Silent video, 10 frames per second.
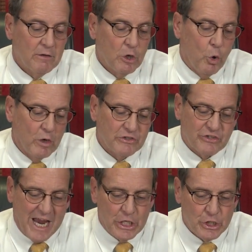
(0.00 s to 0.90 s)
The court
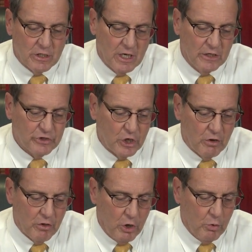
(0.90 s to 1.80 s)
sanctioned us, and
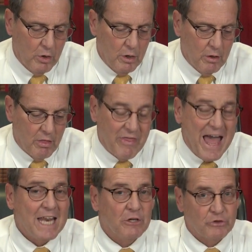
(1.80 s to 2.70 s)
although
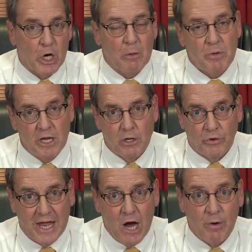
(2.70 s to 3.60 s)
that is on
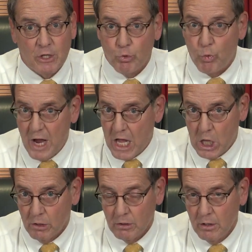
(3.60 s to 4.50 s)
appeal now as
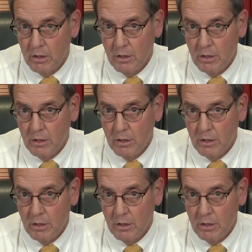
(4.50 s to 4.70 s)
well,